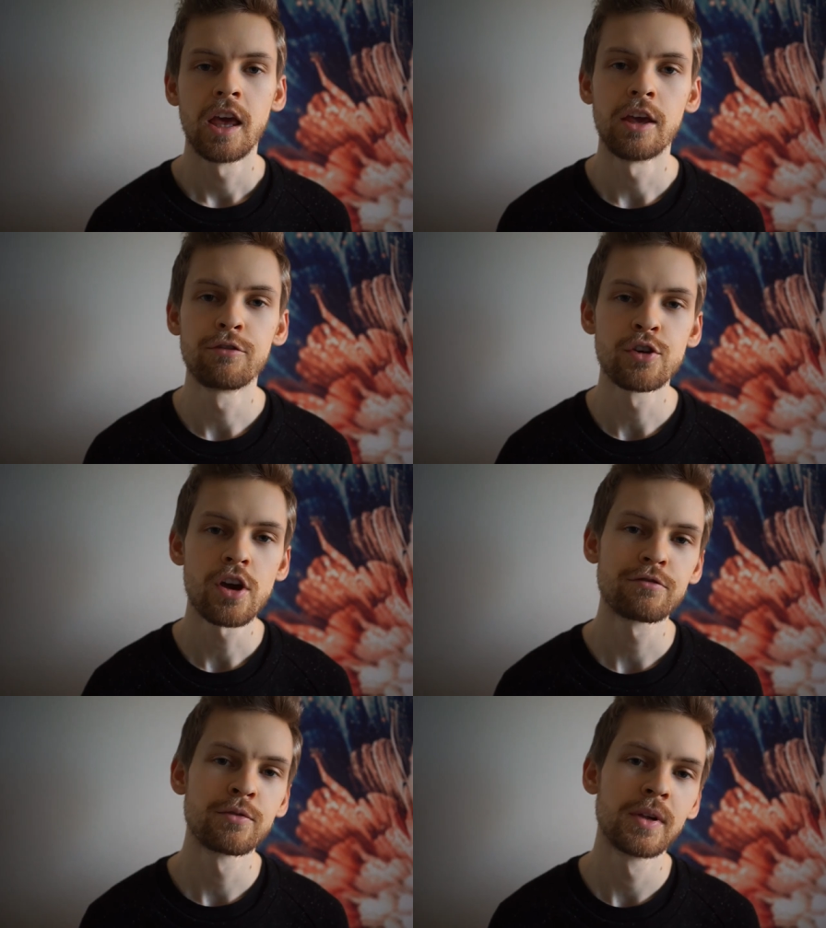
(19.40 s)
If you're
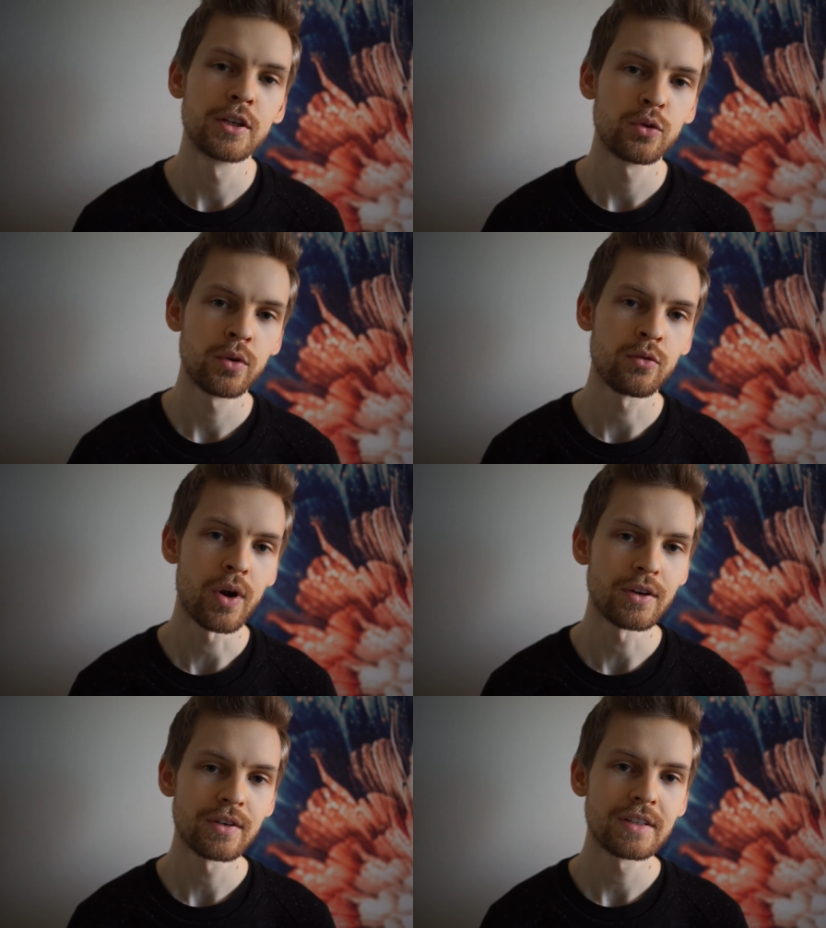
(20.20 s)
not familiar with
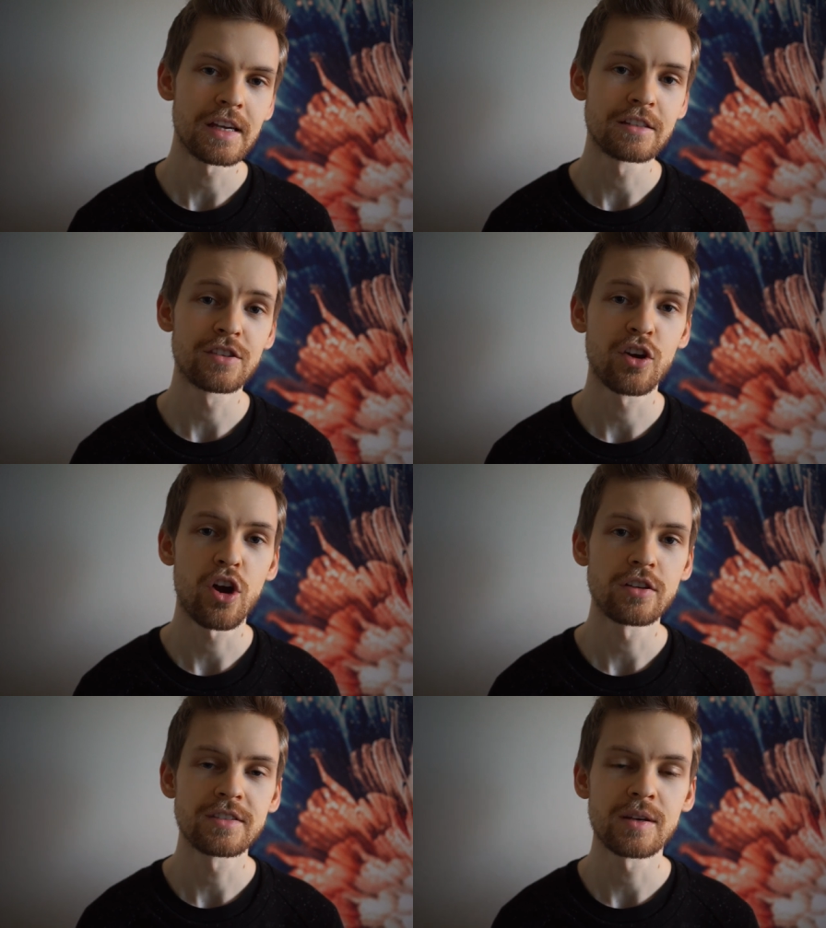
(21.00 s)
grounding, it's the
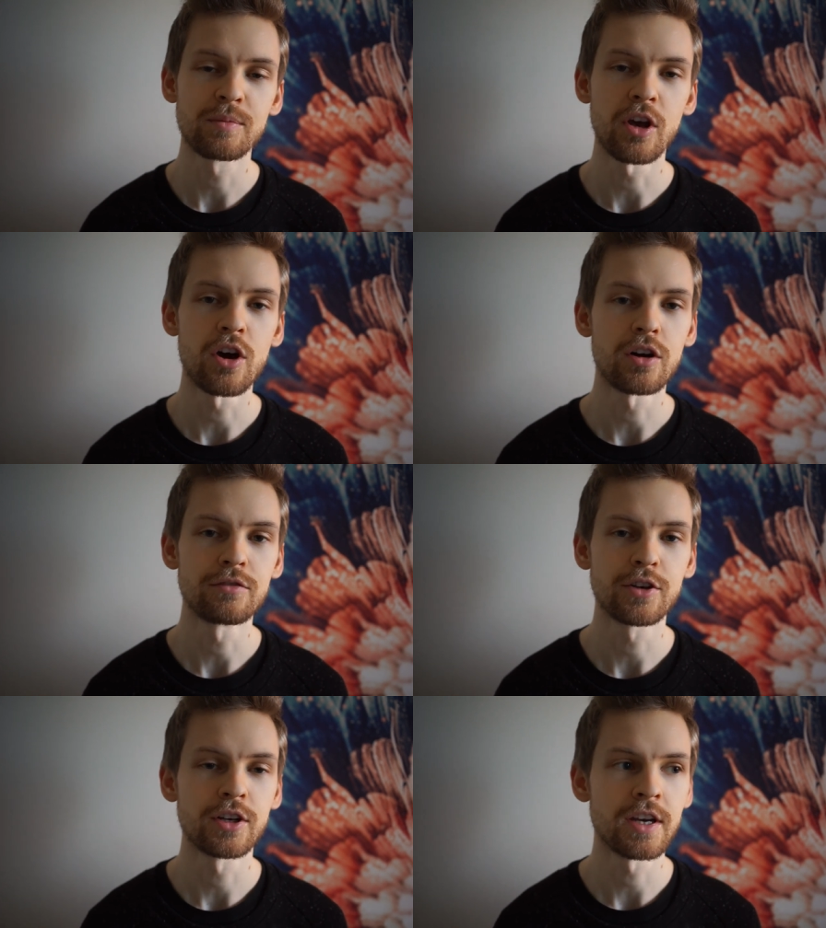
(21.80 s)
concept
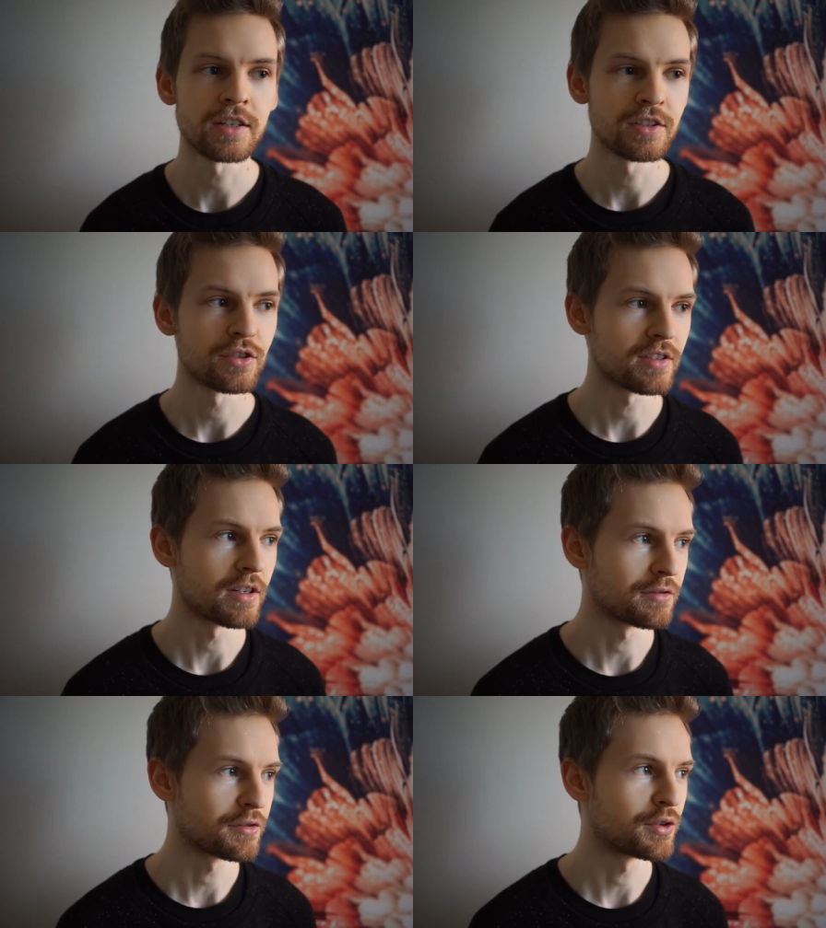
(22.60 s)
of connecting
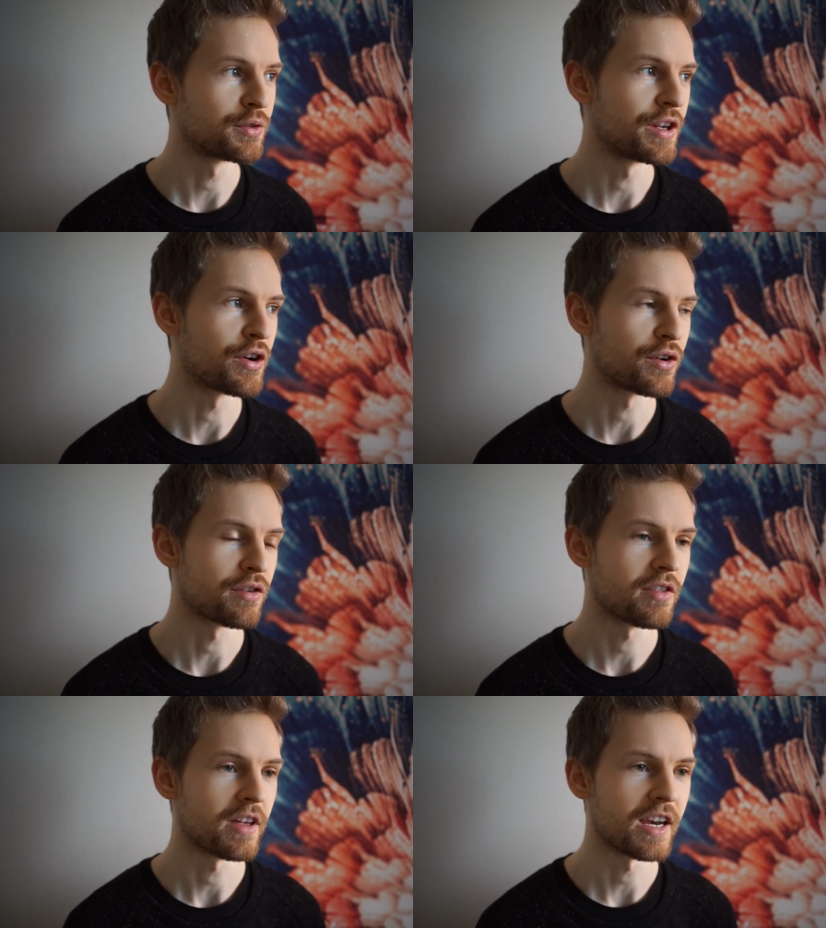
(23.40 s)
yourself to the
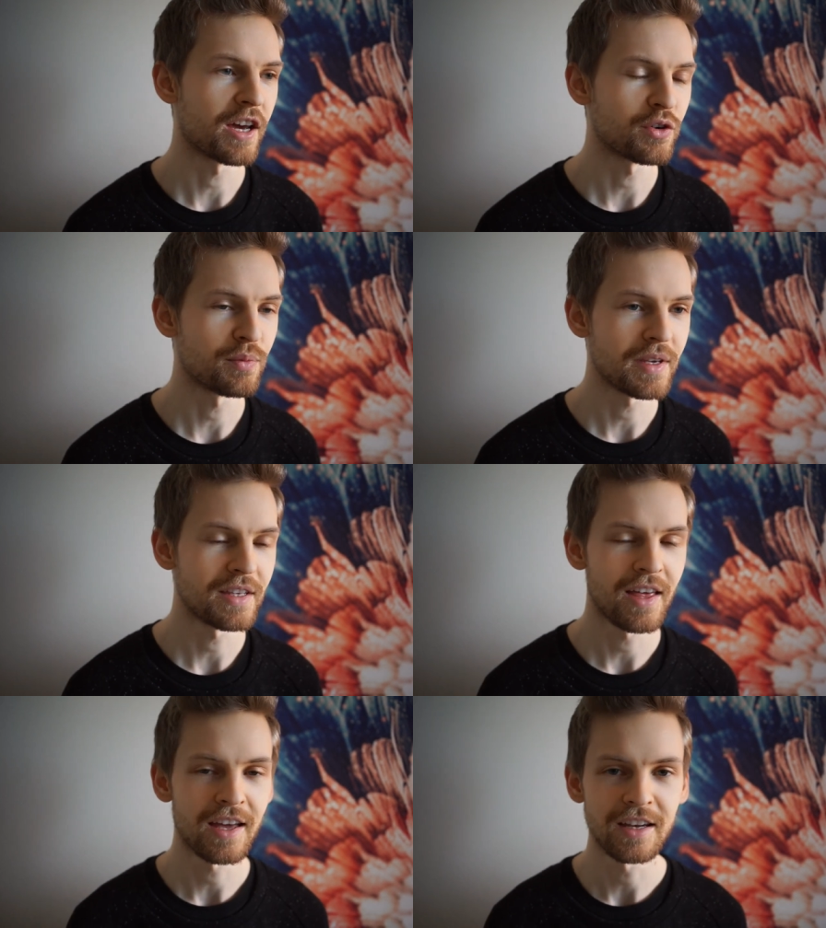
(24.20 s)
earth, and I don't
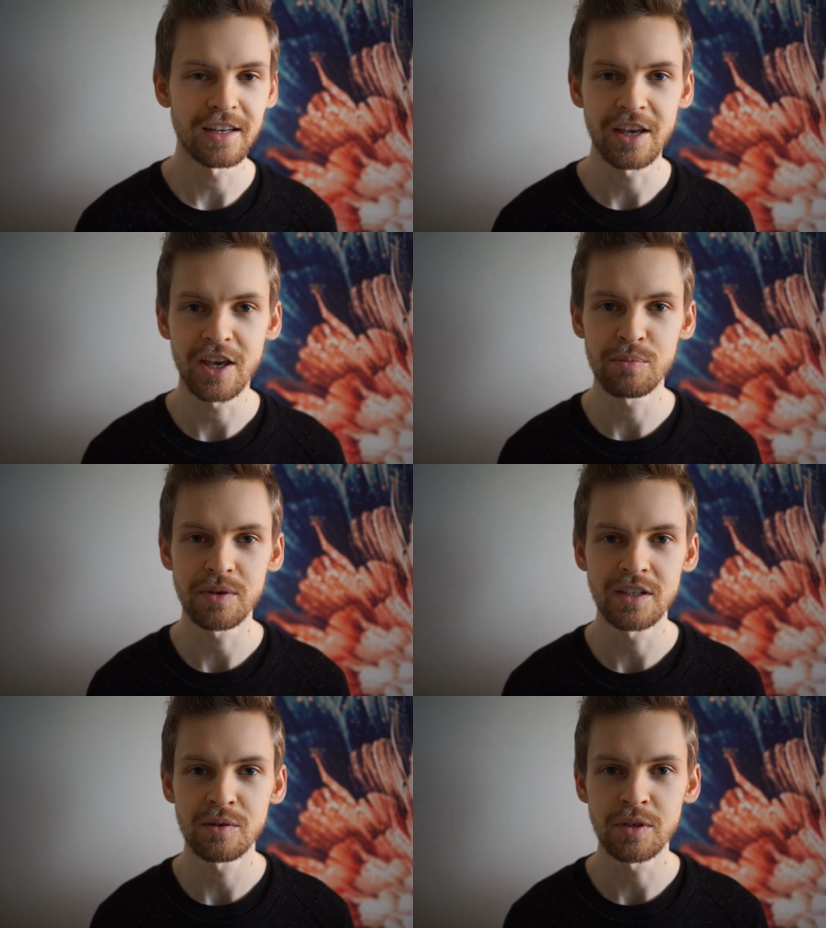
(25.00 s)
mean that in a
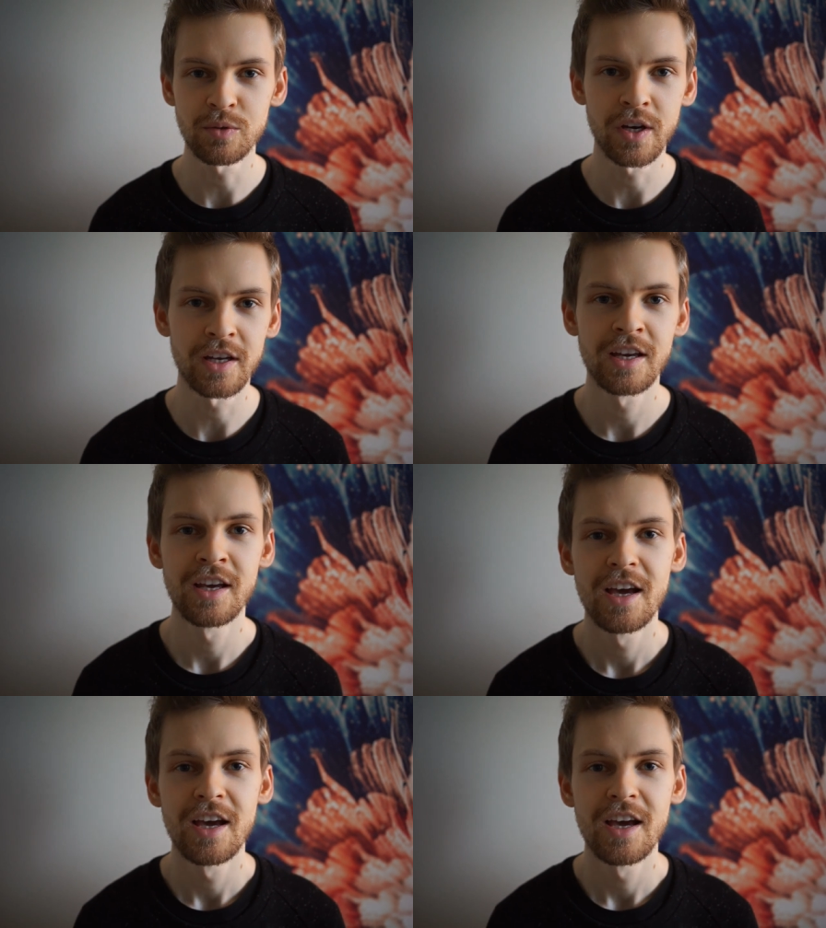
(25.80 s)
hippy-dippy way,